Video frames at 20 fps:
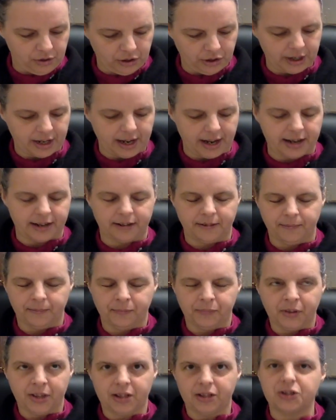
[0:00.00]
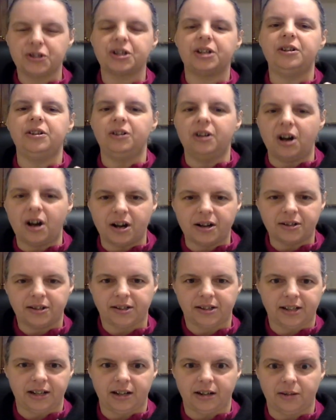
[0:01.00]
look at, there's a
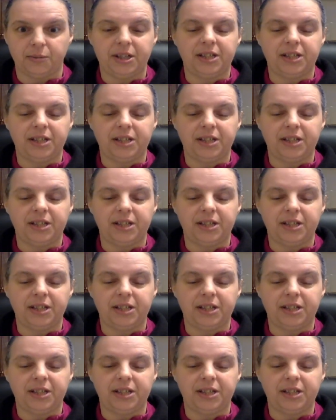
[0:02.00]
loss there.